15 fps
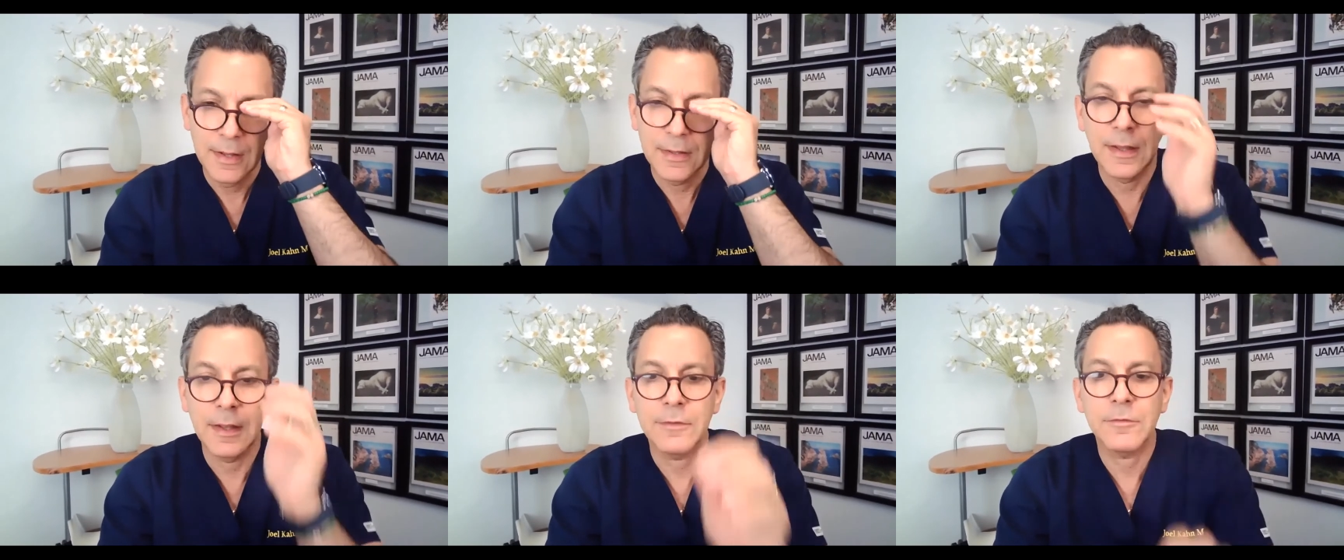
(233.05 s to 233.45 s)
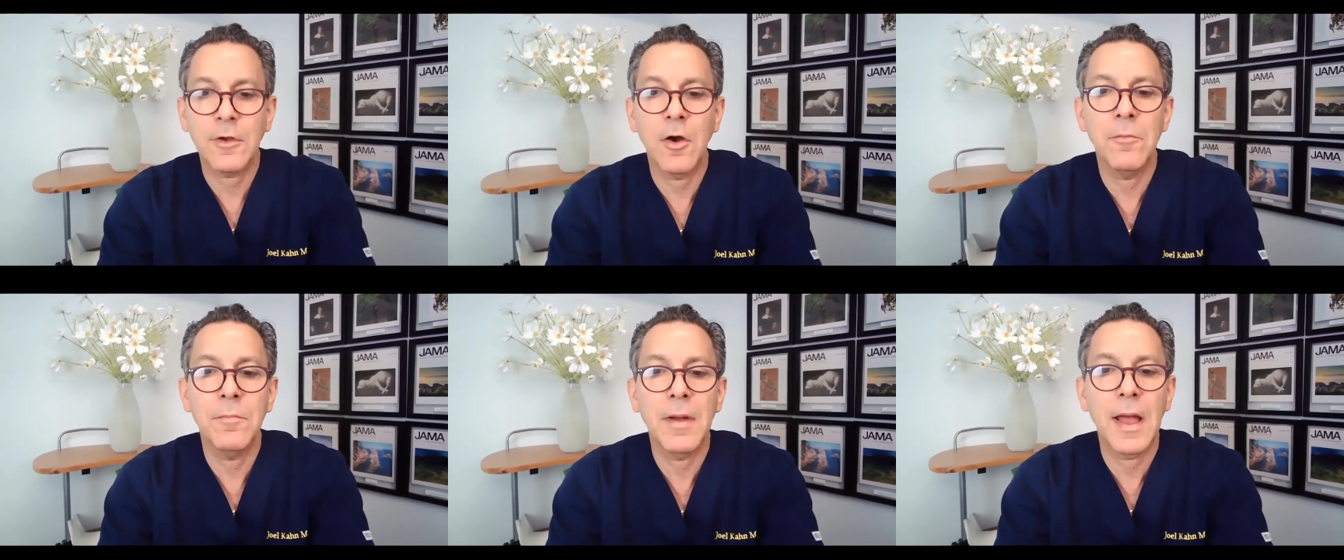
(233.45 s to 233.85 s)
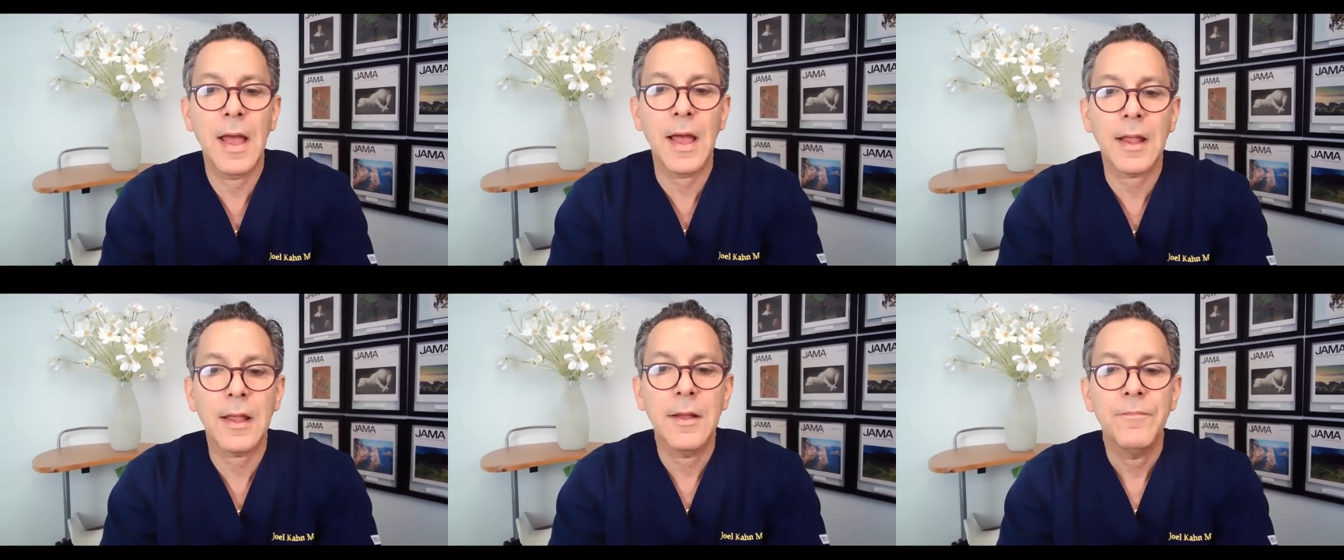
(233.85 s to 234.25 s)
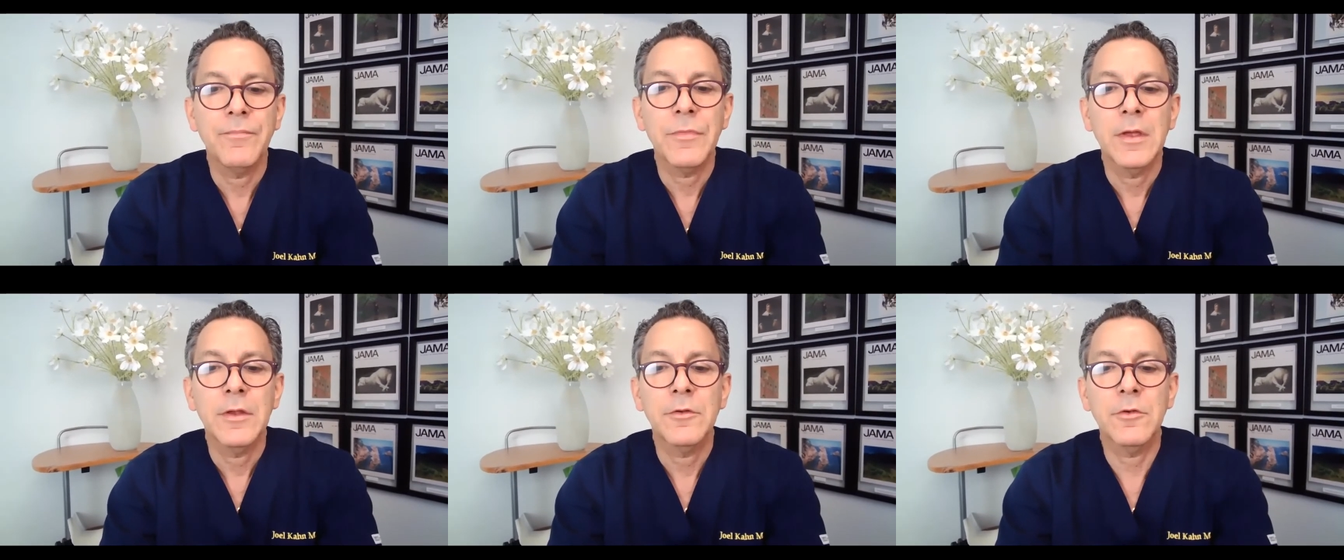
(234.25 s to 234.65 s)
Let's go back
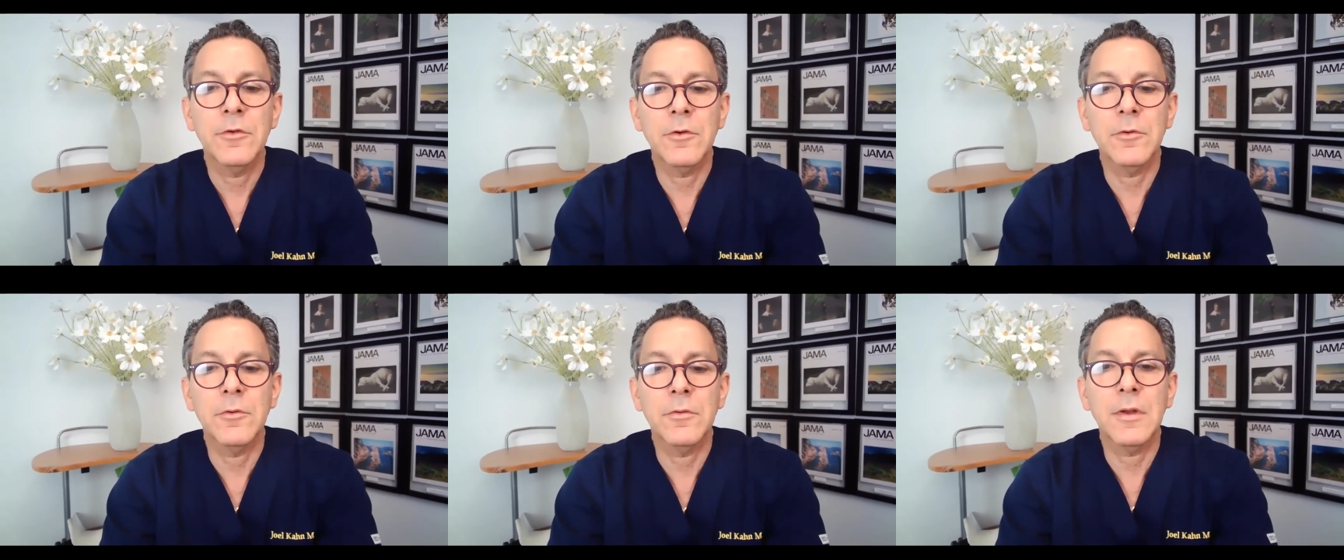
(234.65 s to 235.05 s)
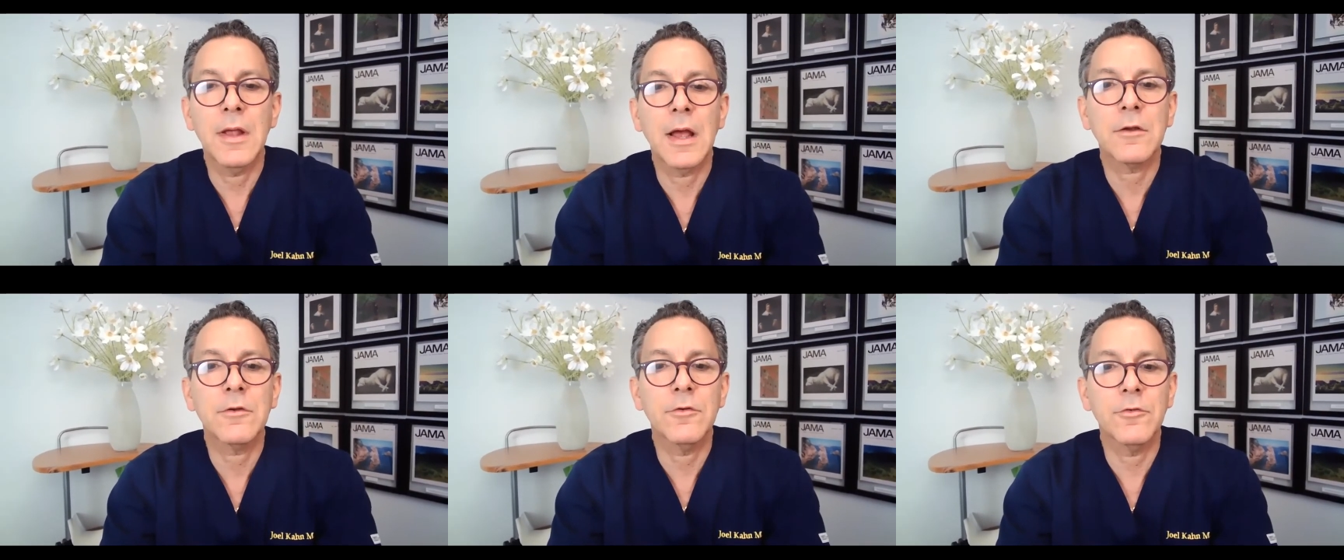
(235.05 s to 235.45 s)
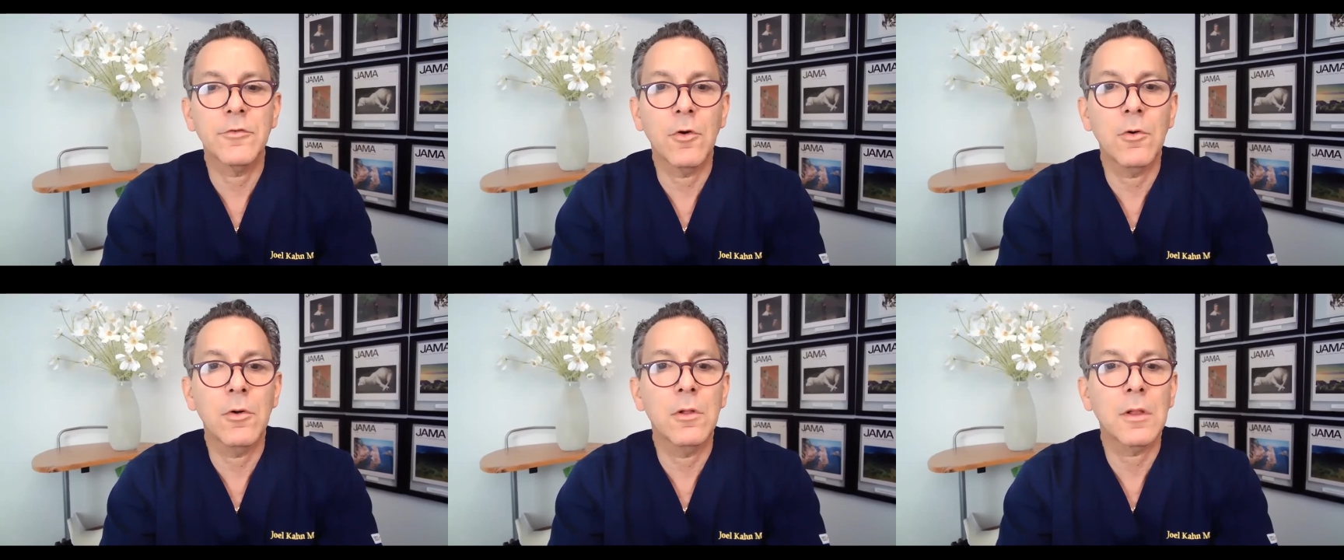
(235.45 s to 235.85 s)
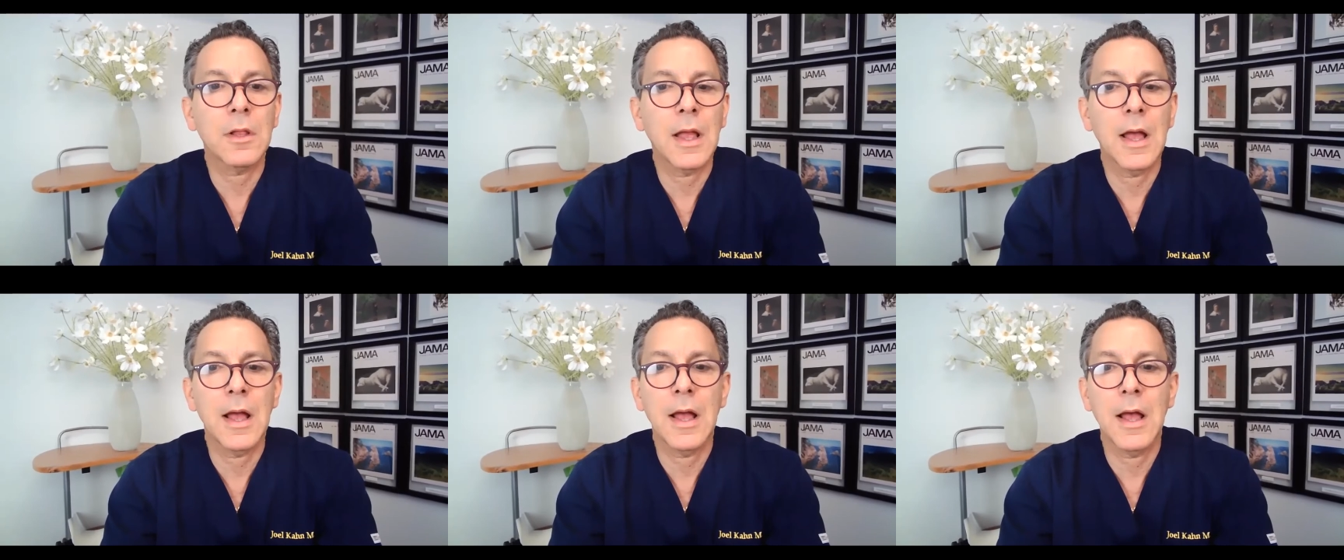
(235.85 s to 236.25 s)
to
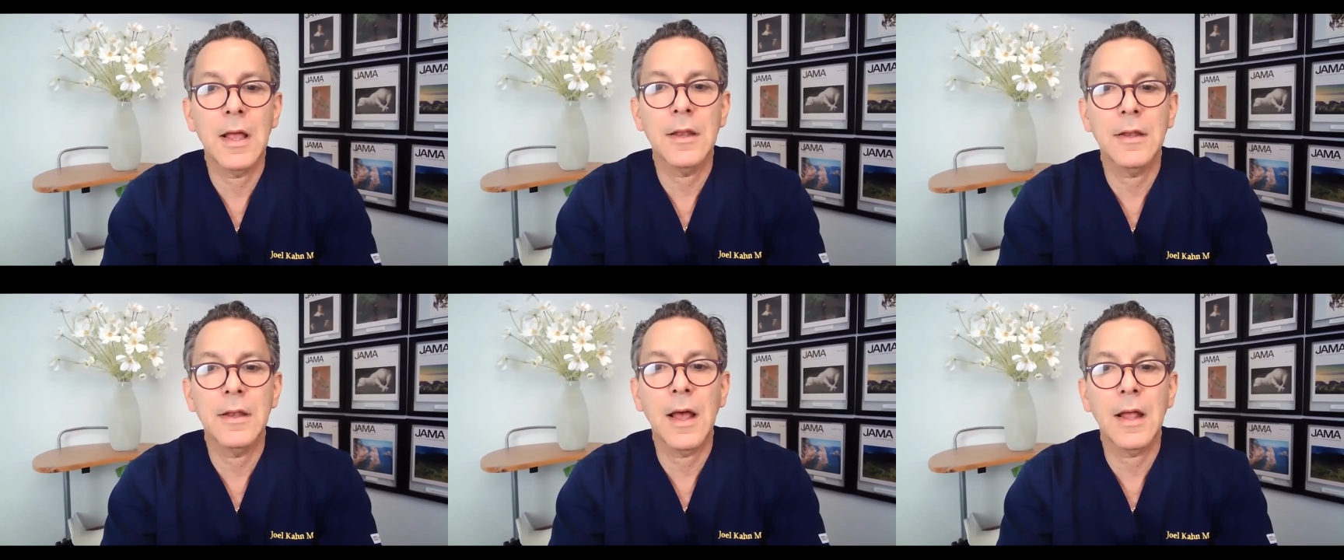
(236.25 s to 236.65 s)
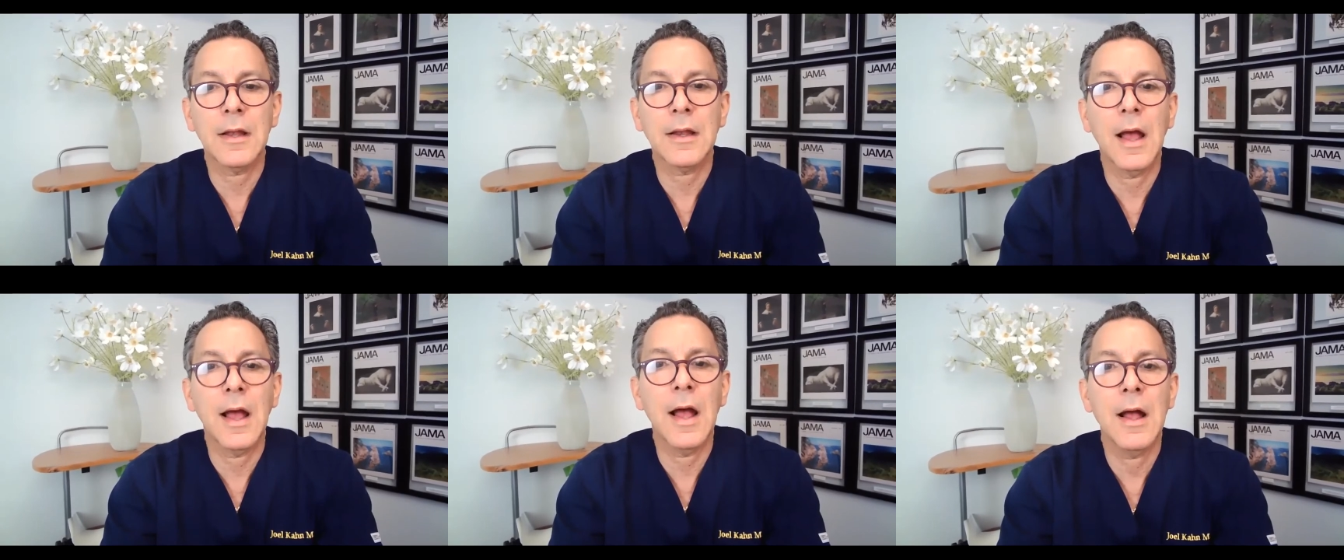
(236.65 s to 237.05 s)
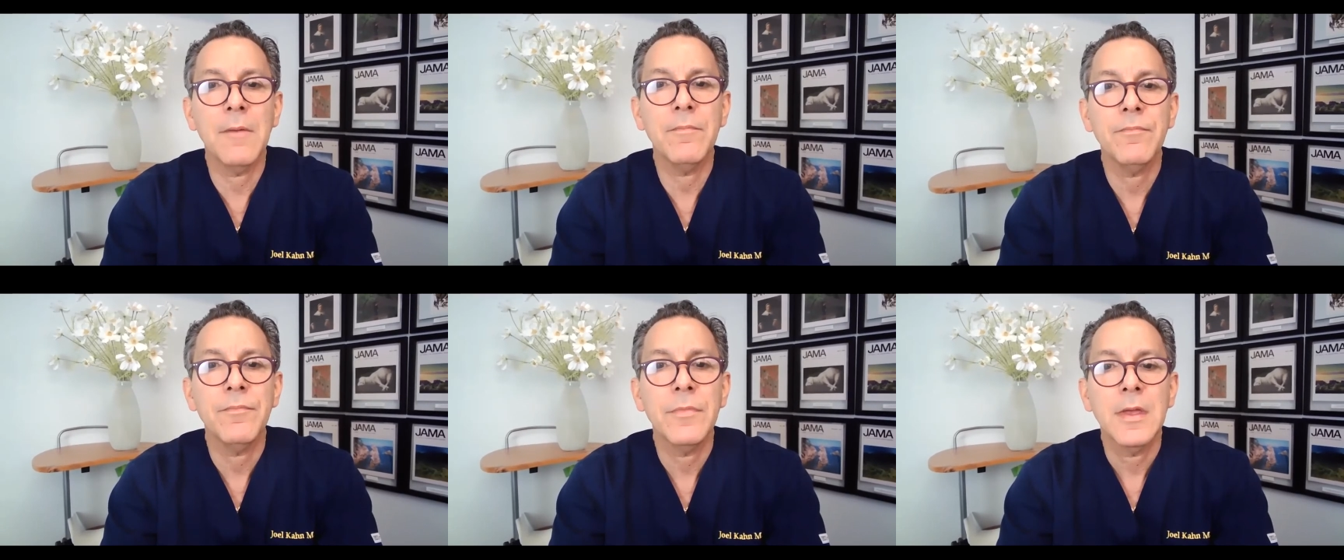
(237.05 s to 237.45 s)
drjoelkahn.com